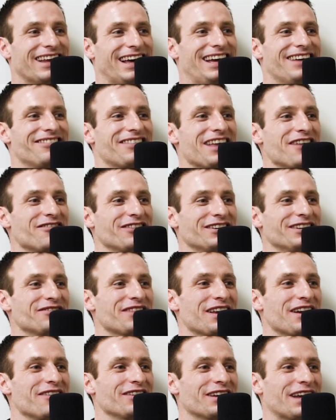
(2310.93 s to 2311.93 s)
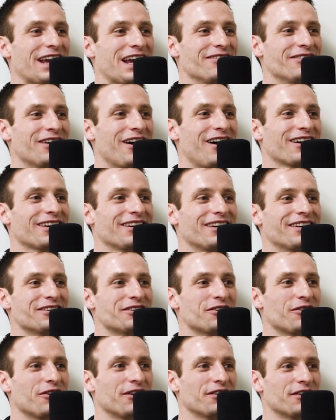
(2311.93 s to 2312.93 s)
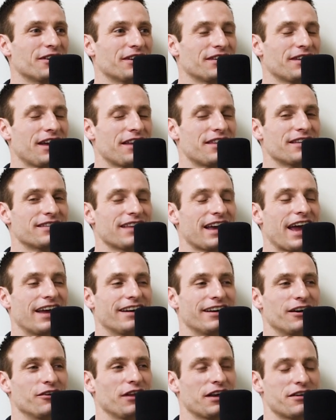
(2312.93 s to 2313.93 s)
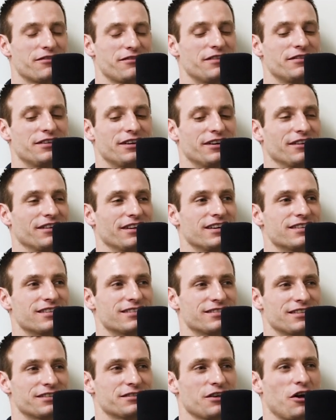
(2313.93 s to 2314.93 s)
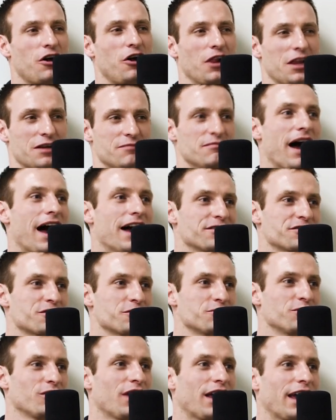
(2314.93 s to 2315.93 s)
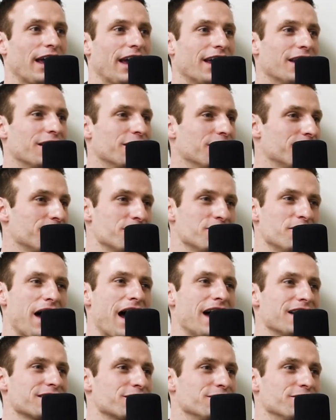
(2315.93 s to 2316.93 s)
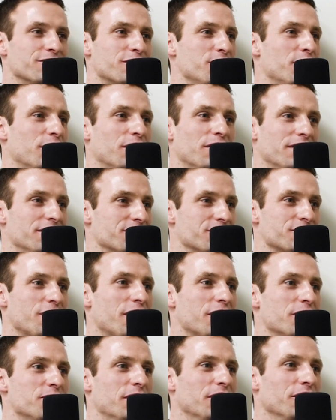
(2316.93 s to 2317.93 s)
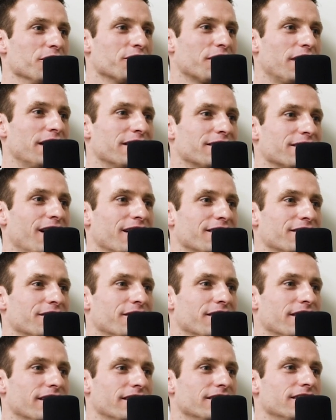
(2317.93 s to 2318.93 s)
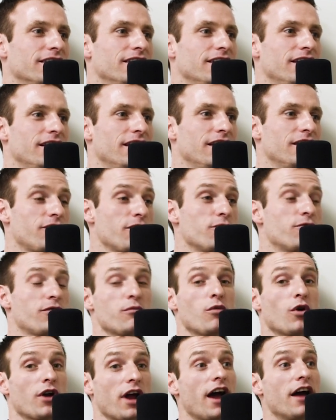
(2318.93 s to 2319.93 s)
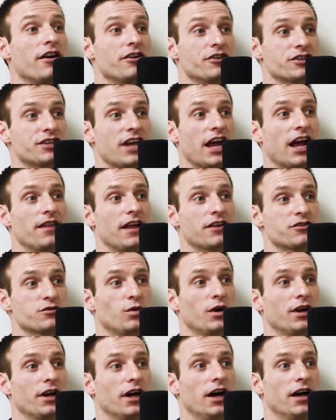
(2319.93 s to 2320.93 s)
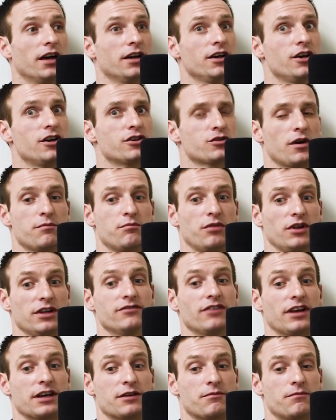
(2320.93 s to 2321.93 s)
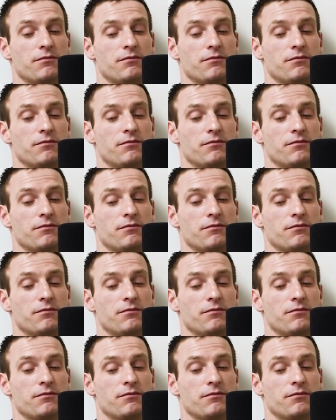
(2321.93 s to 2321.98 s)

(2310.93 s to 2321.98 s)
they, if they, ever if they ever came knocking on your door, they I think they hand out like 50 year leases. It's all like master plan, massive communities are trying to build. Right? They're not interesting. Huh. From from what I understand, that's what. Uh, so I believe like